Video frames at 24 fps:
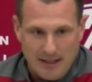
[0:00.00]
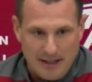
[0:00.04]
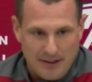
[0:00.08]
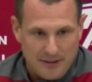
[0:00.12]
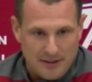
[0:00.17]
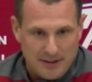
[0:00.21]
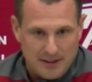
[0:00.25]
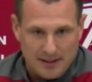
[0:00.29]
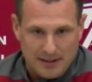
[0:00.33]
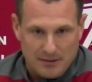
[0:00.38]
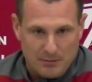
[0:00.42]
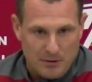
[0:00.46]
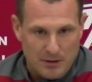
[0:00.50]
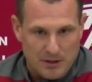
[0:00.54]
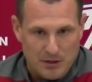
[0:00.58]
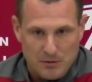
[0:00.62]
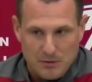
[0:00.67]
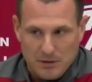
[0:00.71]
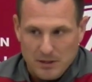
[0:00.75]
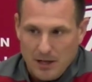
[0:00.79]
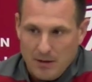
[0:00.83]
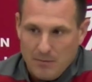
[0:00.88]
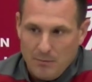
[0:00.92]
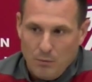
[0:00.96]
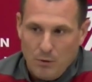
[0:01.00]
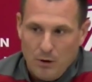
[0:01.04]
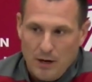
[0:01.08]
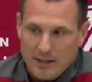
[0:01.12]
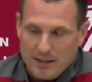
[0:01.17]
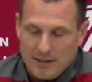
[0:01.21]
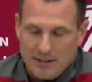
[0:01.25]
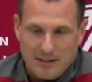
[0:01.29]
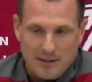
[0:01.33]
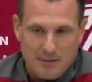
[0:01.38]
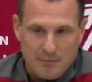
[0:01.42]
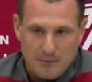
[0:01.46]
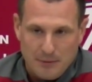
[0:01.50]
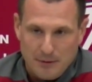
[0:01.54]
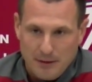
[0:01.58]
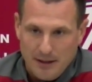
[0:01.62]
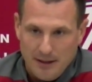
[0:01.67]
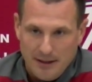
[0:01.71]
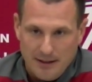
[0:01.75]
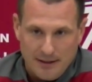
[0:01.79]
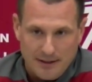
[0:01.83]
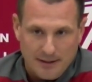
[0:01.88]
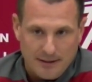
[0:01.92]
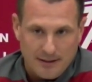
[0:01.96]
I think when you come watch them
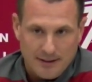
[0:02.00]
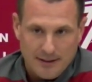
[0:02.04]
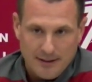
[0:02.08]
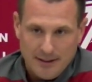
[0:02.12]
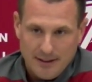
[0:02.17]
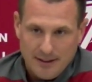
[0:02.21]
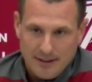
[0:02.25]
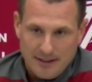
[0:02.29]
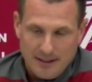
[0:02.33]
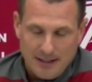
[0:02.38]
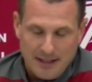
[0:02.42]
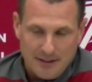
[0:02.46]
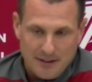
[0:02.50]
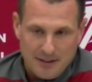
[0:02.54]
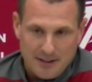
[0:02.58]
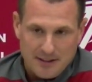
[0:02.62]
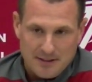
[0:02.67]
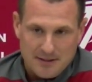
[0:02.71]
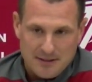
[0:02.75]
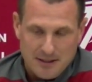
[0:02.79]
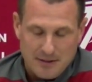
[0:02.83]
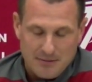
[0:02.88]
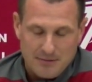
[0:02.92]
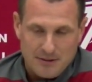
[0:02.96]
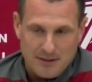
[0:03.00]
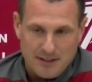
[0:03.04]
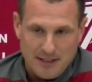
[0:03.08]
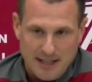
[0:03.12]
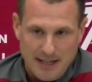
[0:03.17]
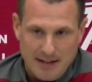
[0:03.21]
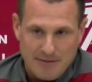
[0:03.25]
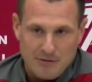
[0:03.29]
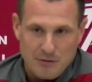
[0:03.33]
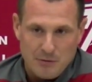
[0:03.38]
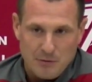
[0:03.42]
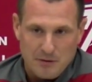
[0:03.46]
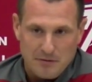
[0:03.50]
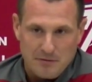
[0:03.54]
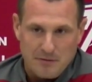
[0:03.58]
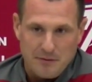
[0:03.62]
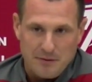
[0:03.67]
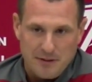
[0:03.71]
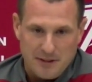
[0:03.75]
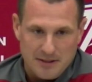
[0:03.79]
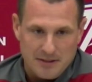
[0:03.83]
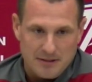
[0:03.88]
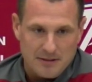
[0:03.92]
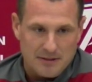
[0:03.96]
play, that I think it's something that everyone
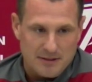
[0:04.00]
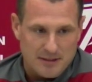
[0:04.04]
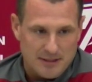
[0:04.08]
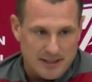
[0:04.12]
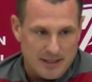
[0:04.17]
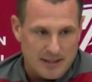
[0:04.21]
feels.